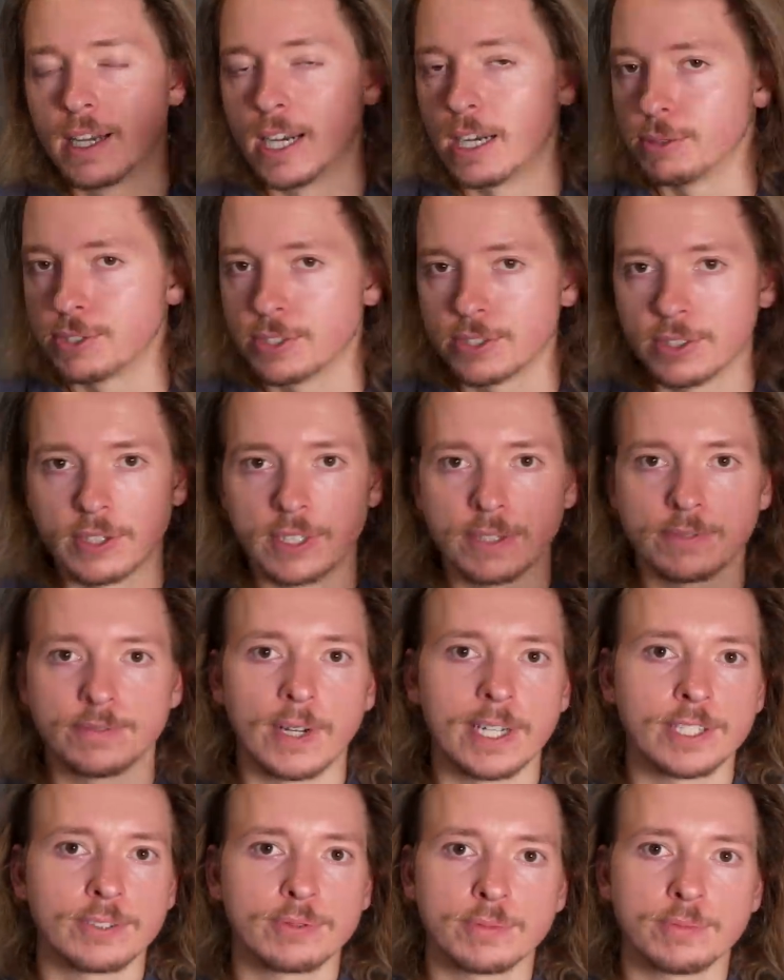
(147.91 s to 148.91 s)
I was starting
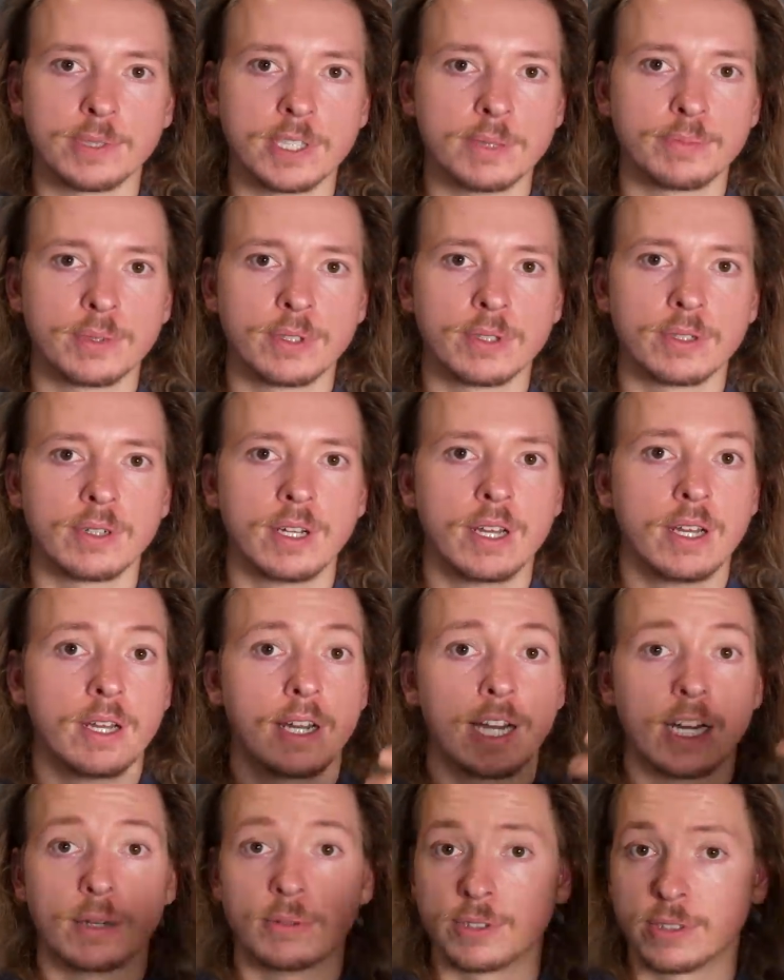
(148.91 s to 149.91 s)
fights with people.
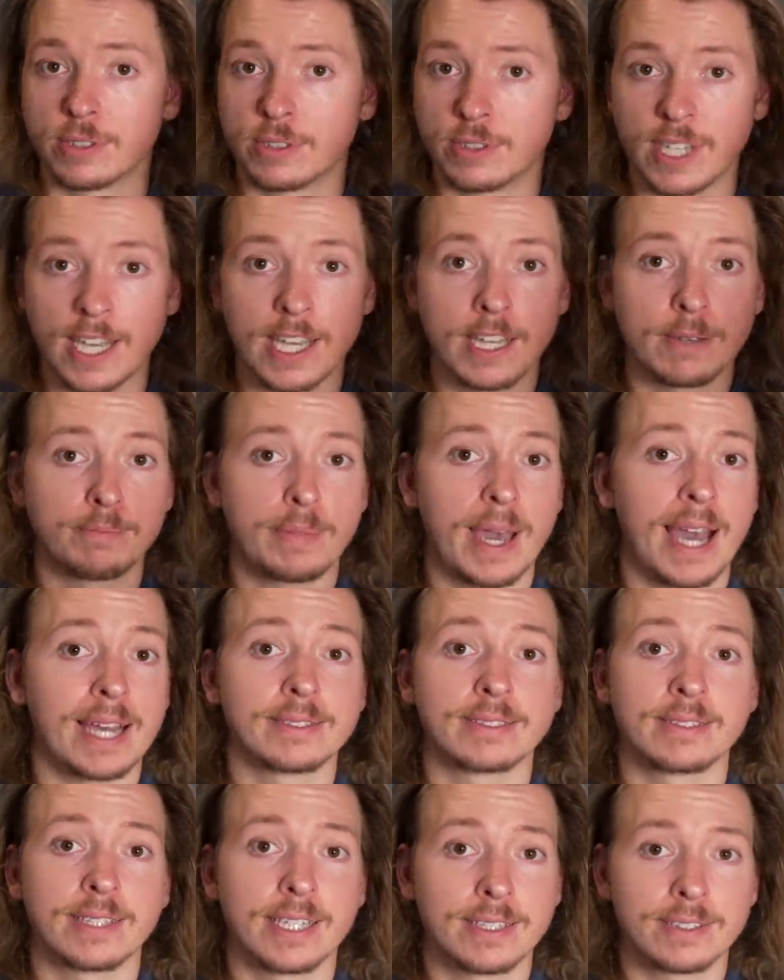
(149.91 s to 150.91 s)
I was saying
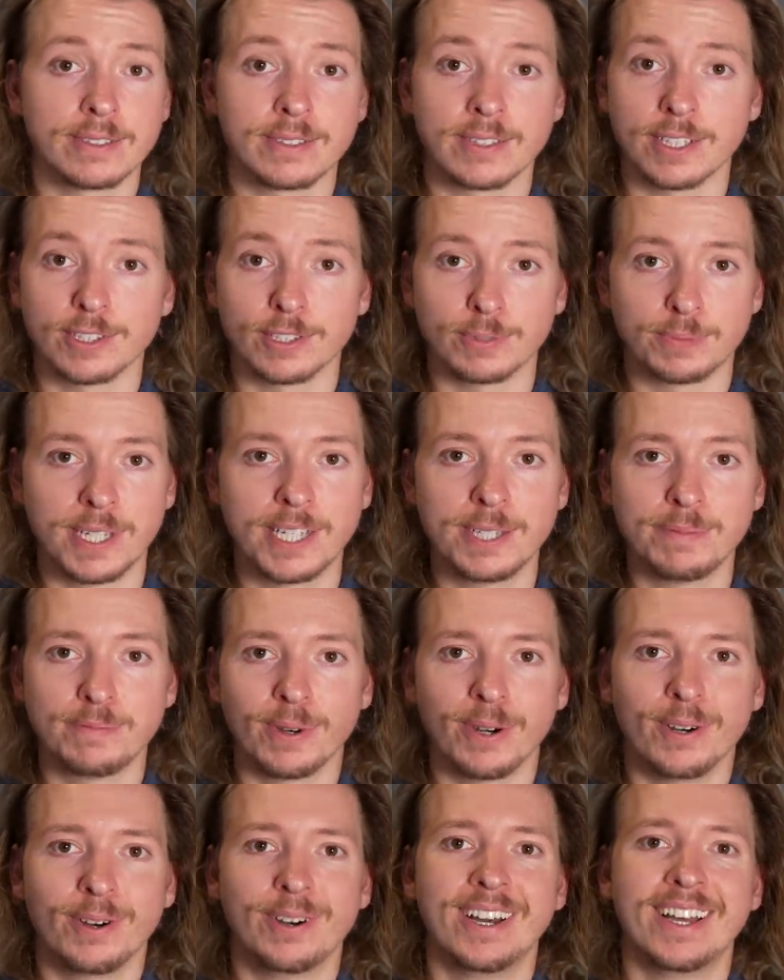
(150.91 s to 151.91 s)
bad things to other
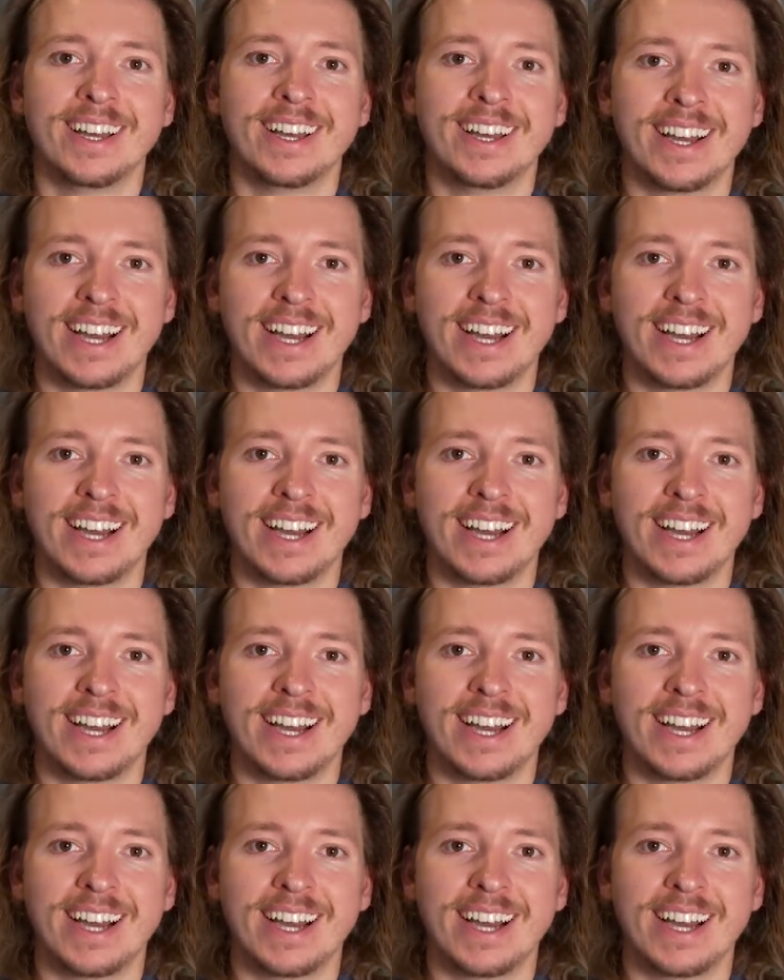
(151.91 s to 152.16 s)
people.